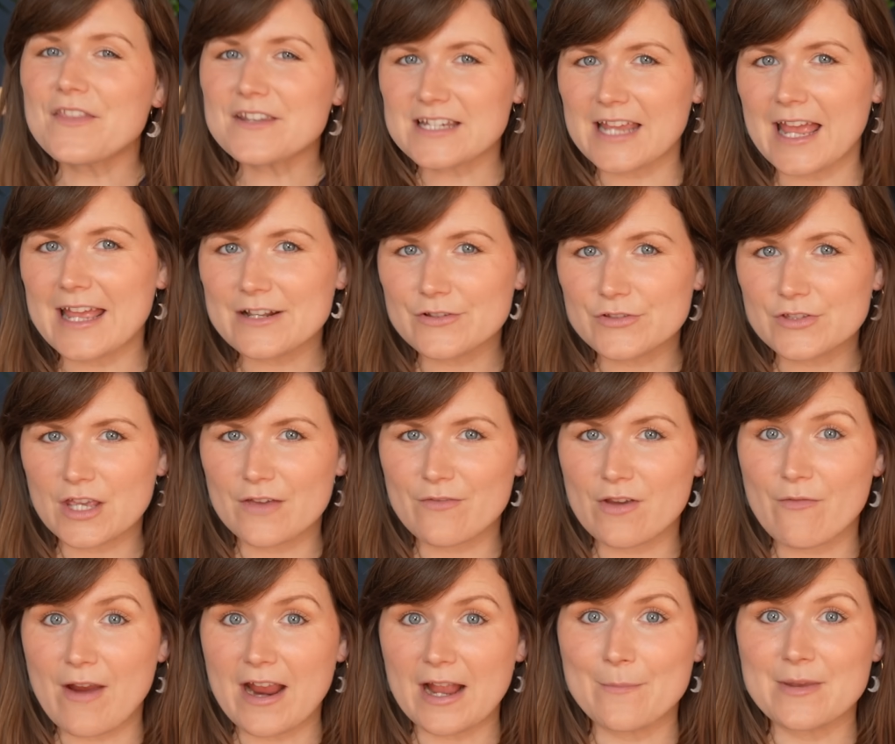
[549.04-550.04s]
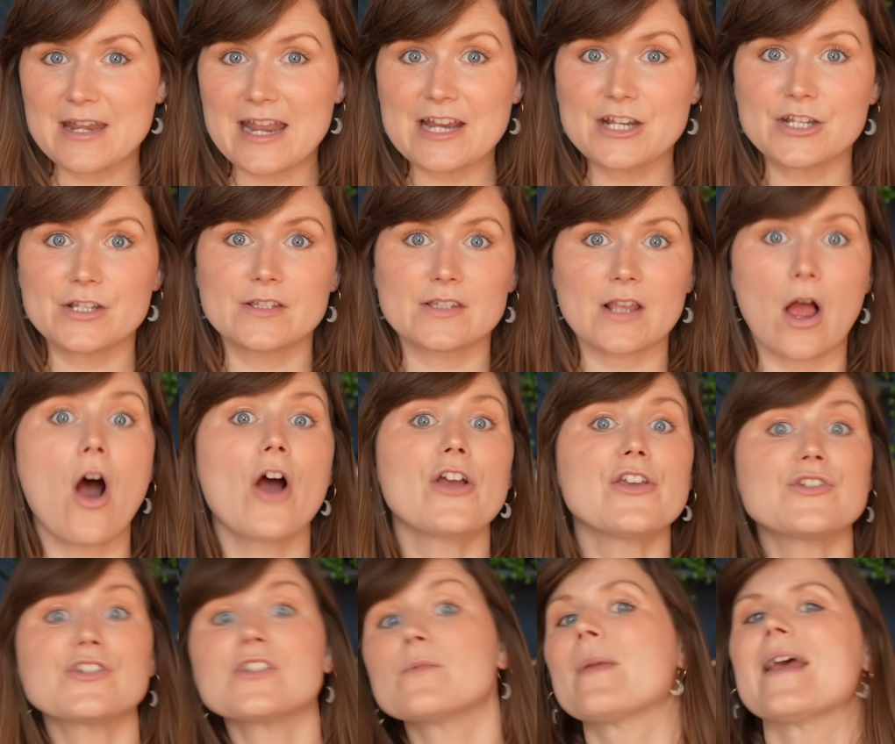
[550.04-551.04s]
the Decadal Survey recommendations are
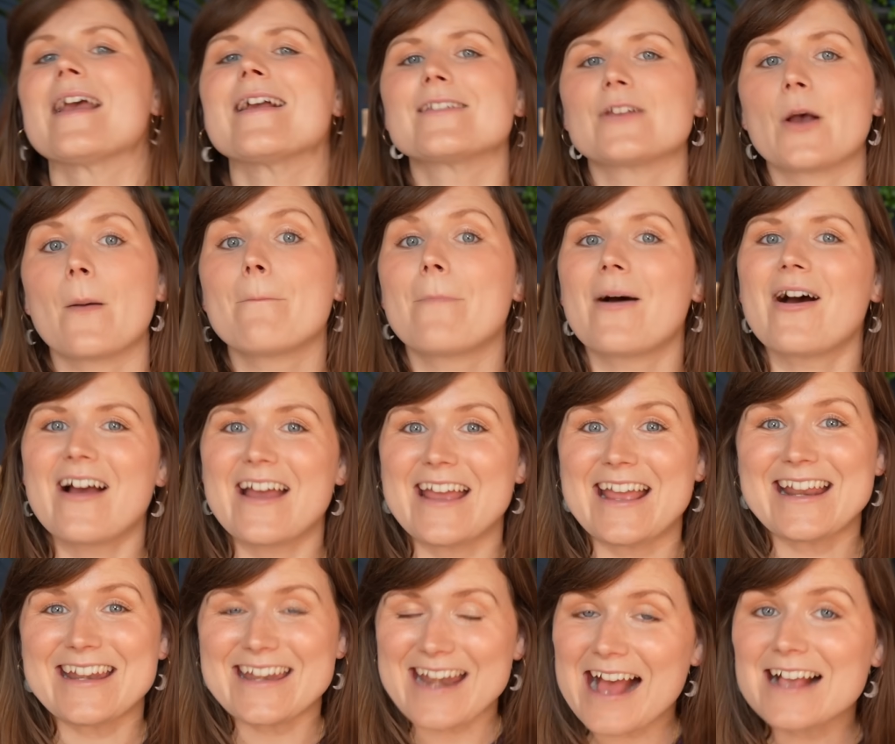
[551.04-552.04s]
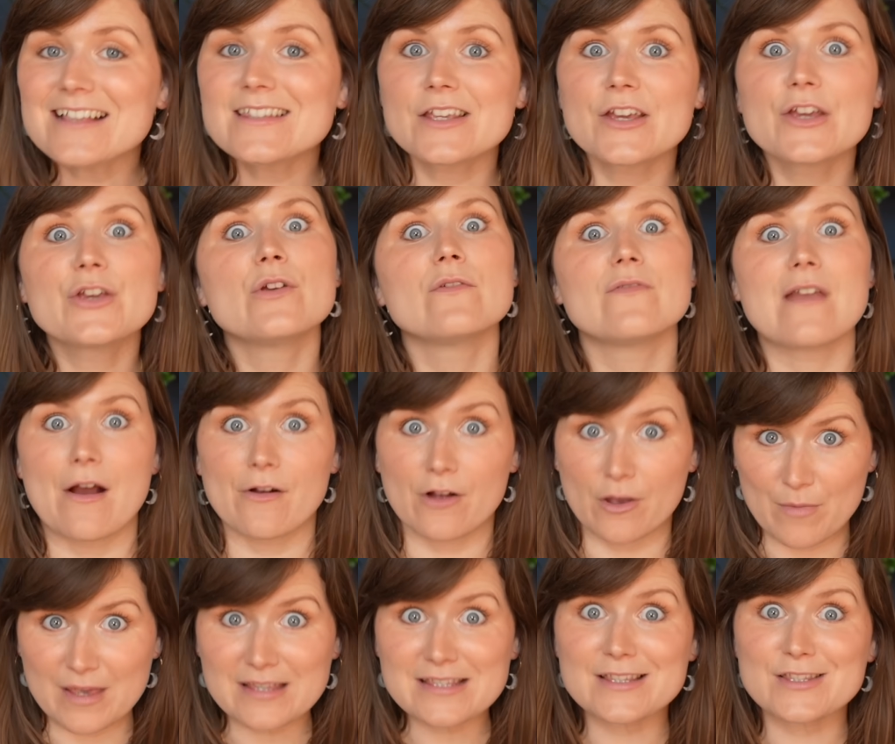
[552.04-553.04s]
usually picked up by NASA, who've now
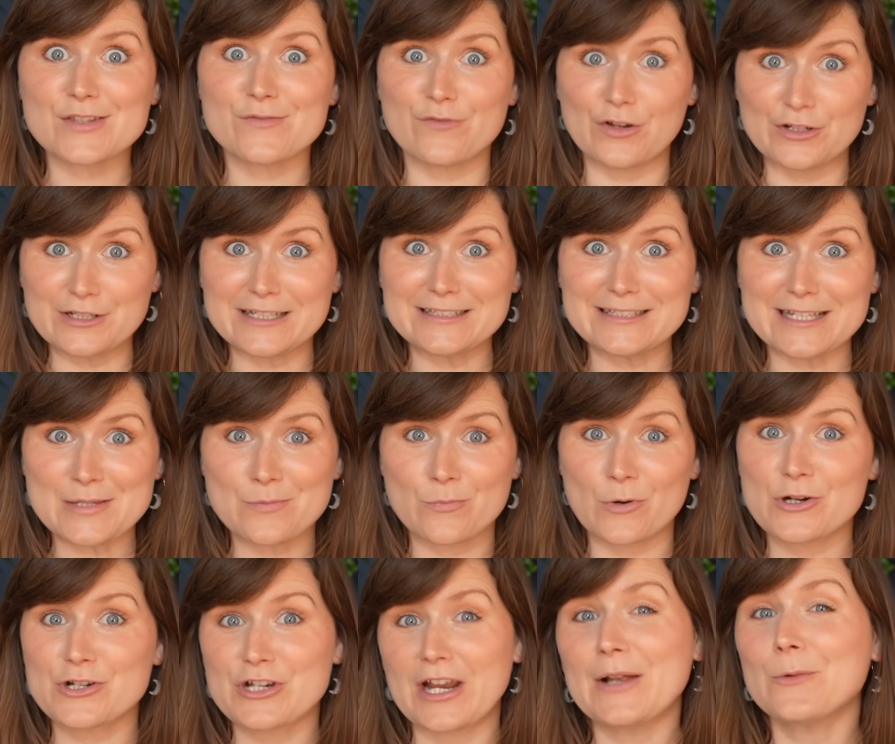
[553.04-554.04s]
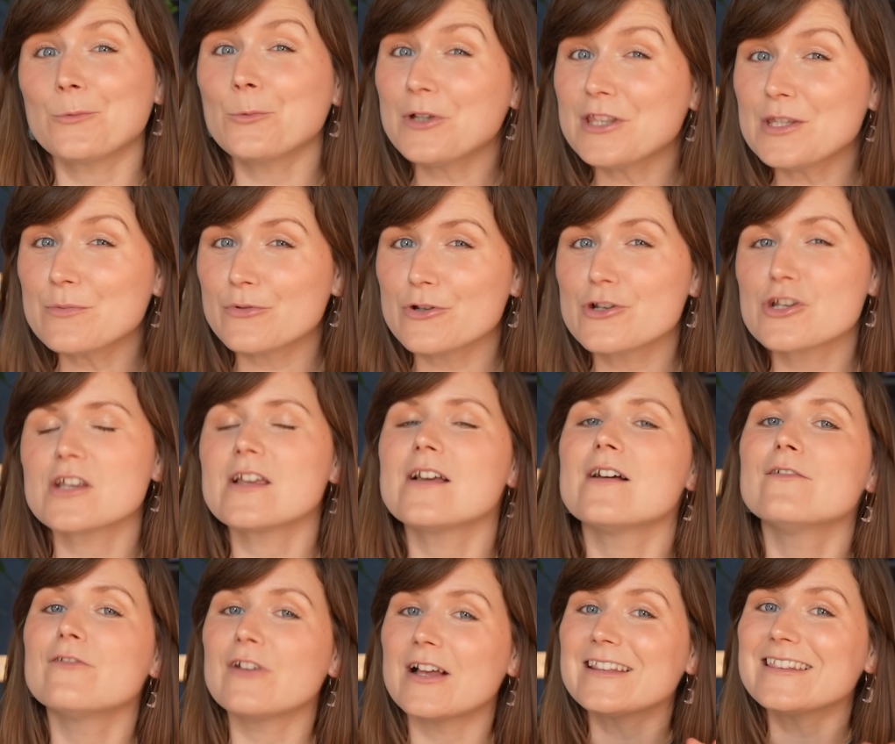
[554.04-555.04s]
committed to funding this project with a budget
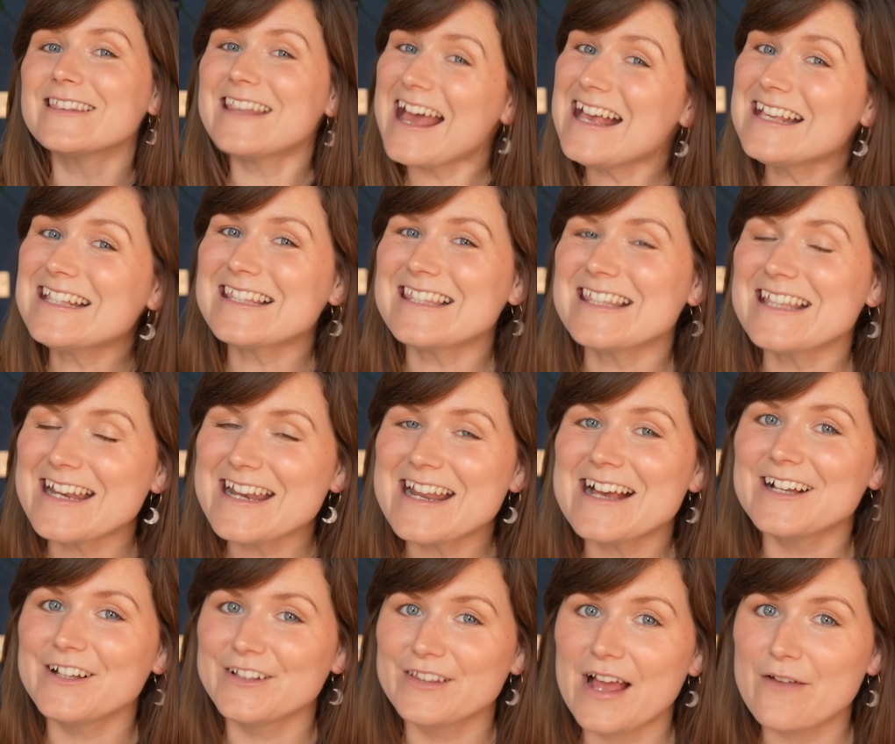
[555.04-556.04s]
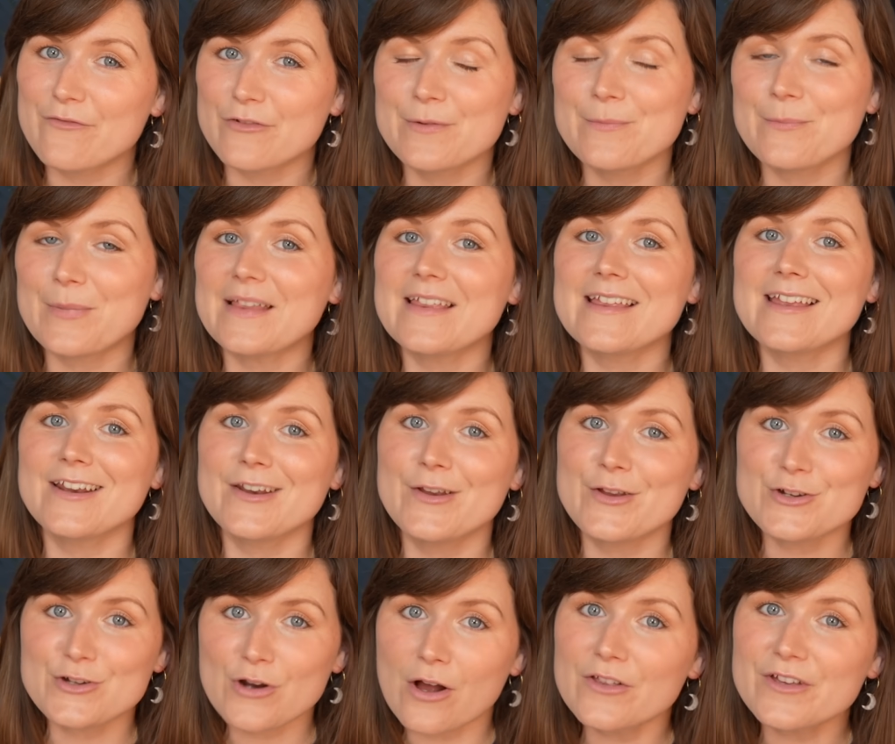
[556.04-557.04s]
of less than eleven billion
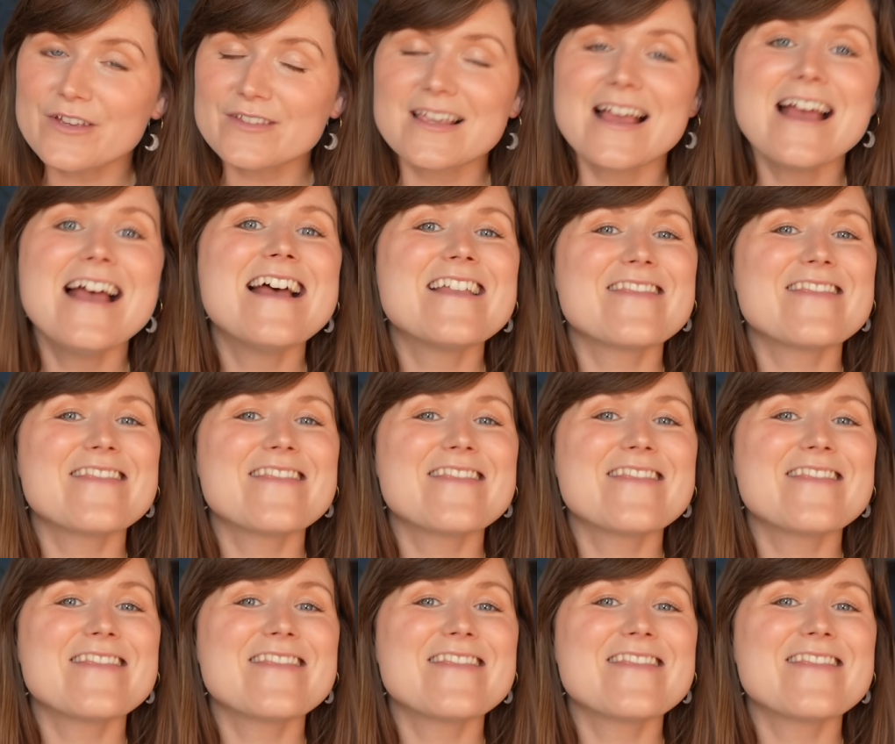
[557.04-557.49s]
dollars,